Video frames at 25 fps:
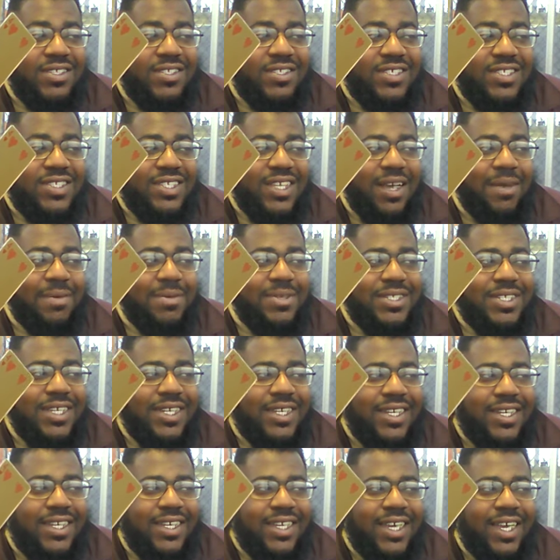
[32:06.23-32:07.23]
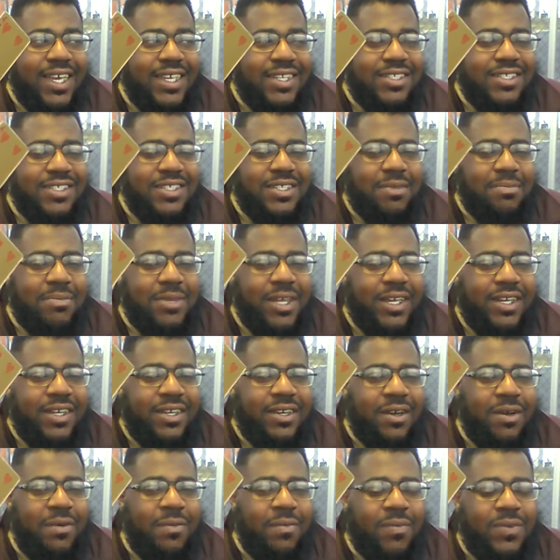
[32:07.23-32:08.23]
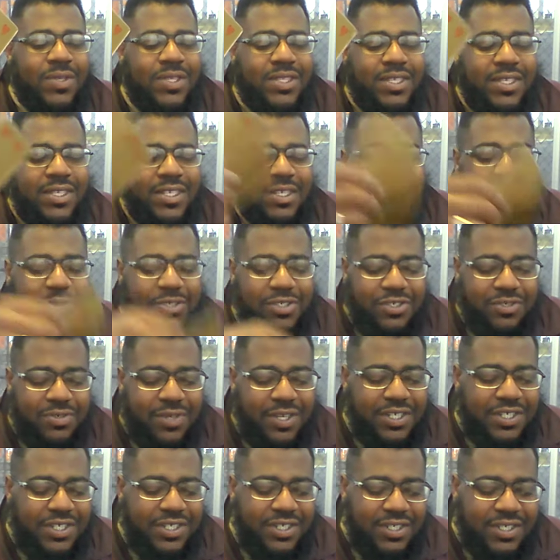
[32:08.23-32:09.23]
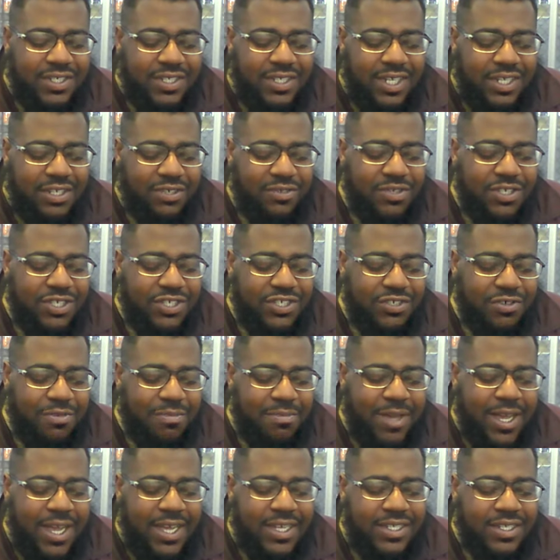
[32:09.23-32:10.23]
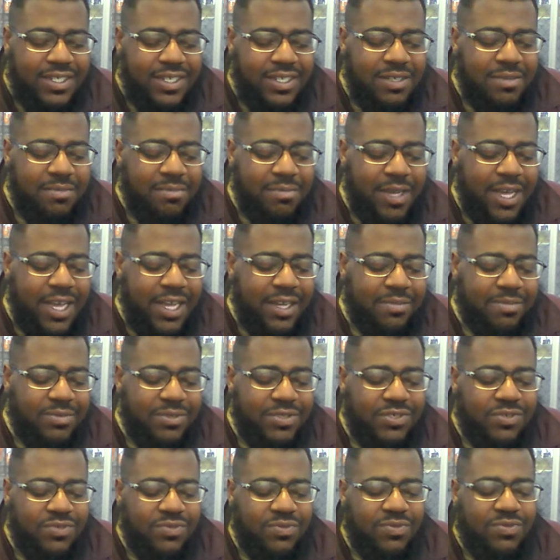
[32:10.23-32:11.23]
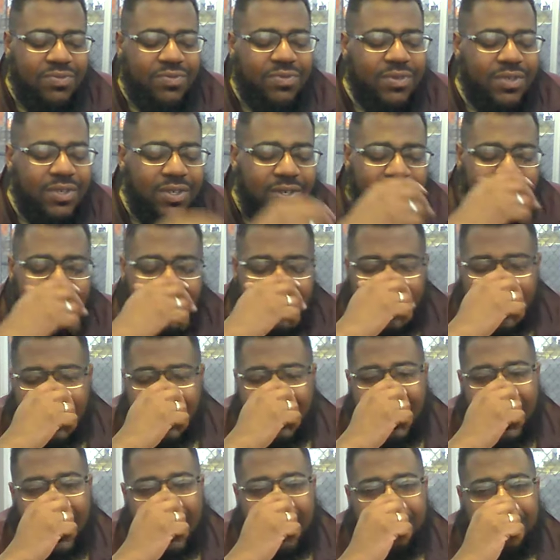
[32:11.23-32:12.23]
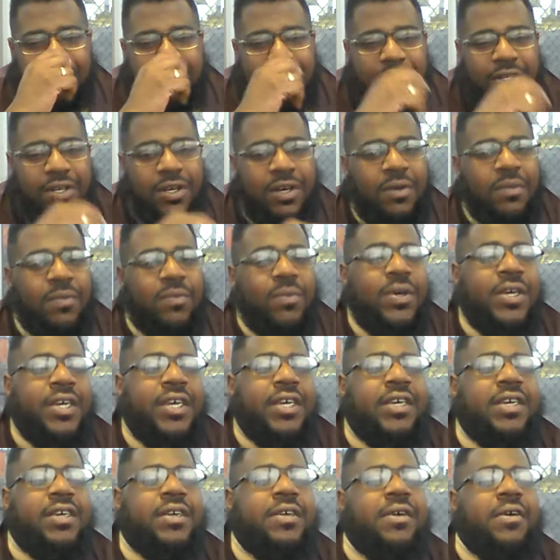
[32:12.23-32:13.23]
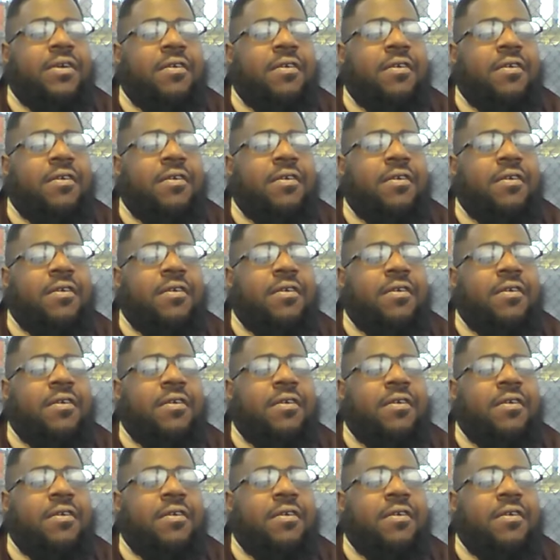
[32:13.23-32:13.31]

sounds like a cat, something that come with the demonstration. It's like you get your masculine back, but you gotta put up with